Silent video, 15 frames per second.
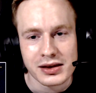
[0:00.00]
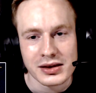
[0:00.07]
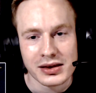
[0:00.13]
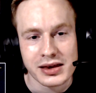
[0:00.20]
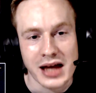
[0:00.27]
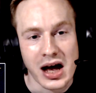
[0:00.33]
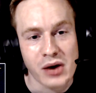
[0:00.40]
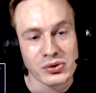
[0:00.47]

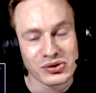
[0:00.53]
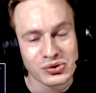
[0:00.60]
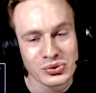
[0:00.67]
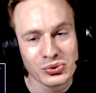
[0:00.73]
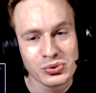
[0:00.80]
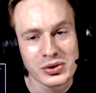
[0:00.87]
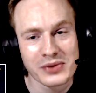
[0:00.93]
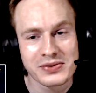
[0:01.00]
Now
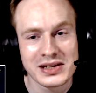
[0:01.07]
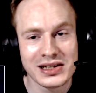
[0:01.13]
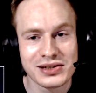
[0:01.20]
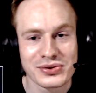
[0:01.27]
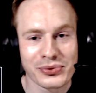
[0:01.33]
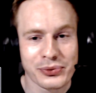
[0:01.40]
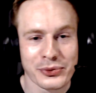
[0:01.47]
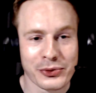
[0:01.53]
2 of
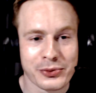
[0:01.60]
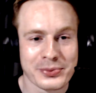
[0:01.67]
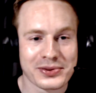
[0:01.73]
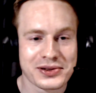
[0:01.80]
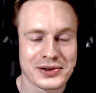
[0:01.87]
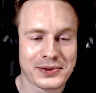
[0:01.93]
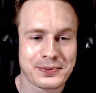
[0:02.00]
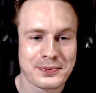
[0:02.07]
these
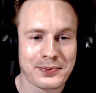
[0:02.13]
groups